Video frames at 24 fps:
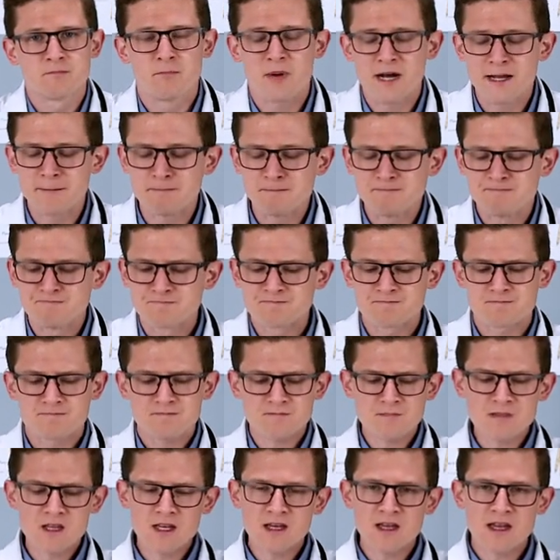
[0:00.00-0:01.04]
But
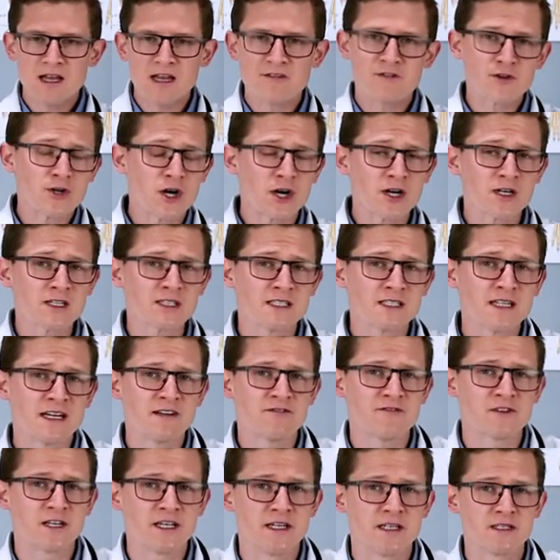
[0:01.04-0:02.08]
if your dog doesn't
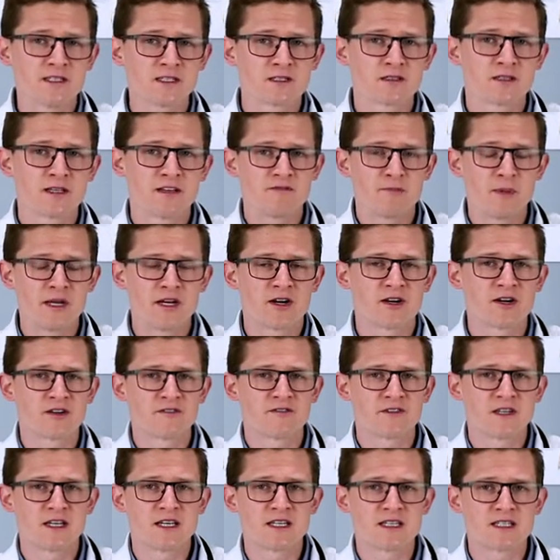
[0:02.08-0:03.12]
have fleas, they've been on a
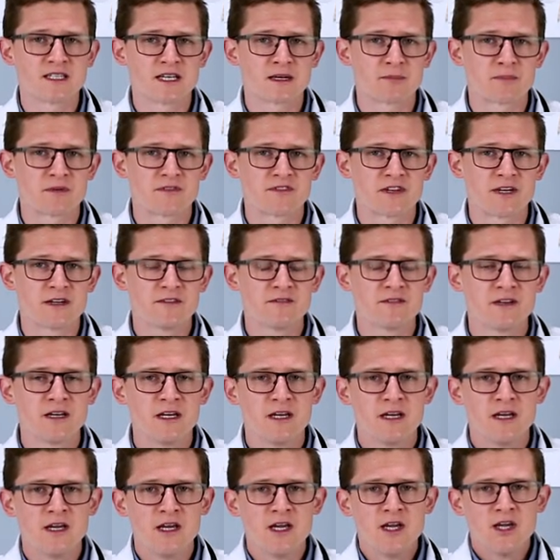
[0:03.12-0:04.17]
flea and tick preventive,
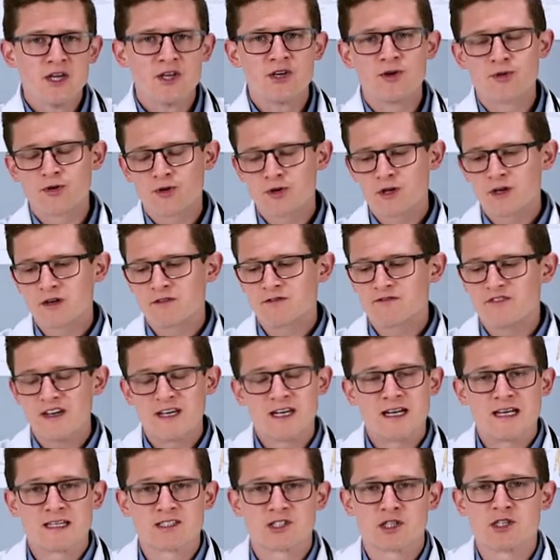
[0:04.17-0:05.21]
your
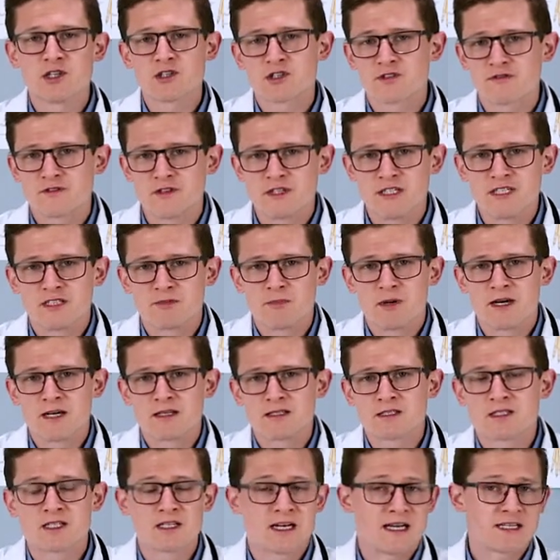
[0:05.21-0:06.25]
vet has looked for these
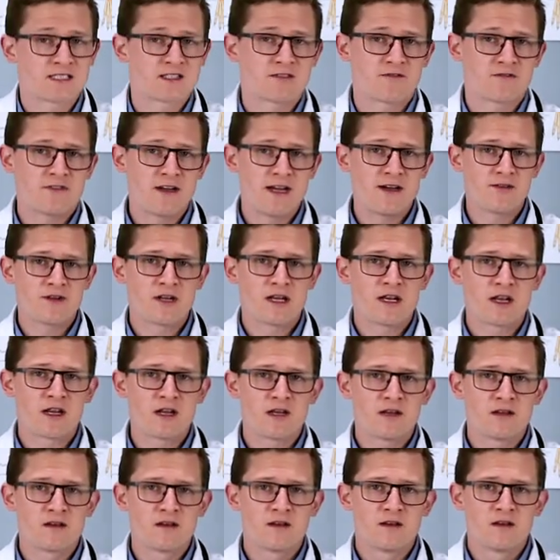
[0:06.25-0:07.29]
bugs and hasn't found
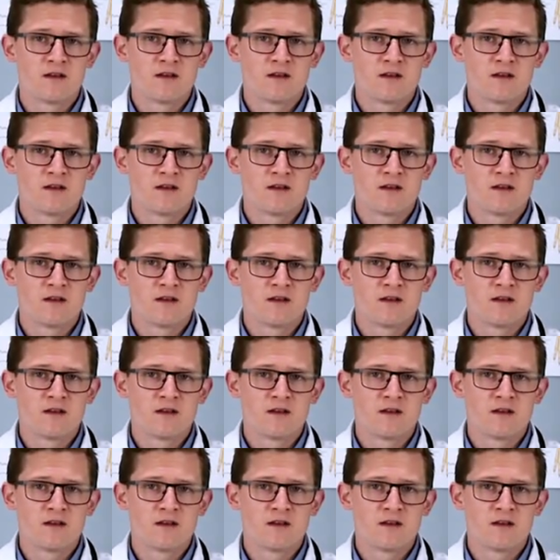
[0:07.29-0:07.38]
any,